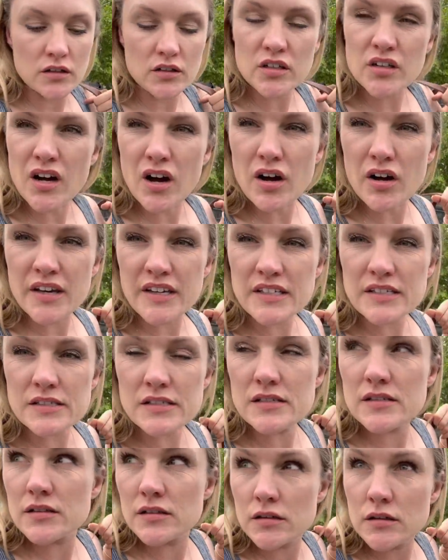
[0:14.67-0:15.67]

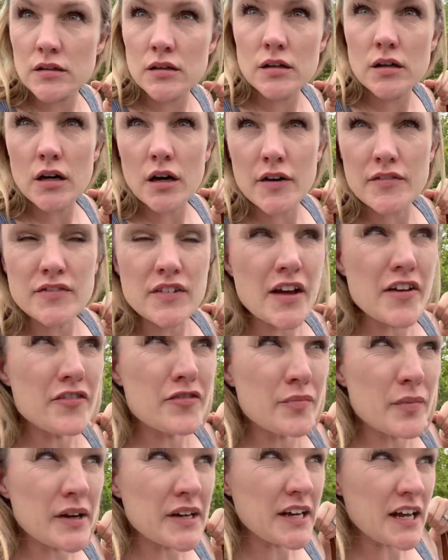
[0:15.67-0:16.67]
Guys, I've
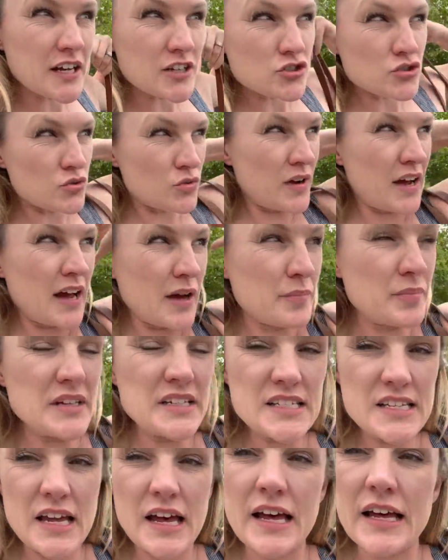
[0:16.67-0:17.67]
left my natural
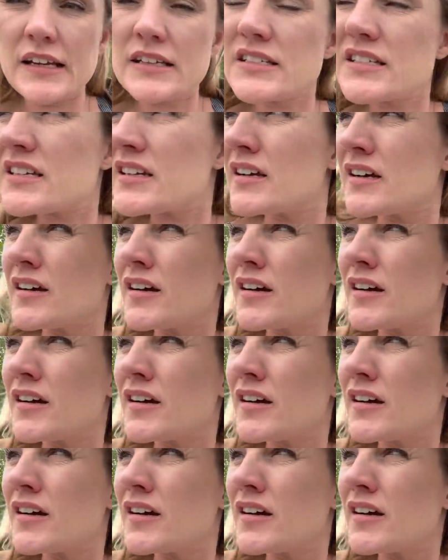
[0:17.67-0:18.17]
habitat.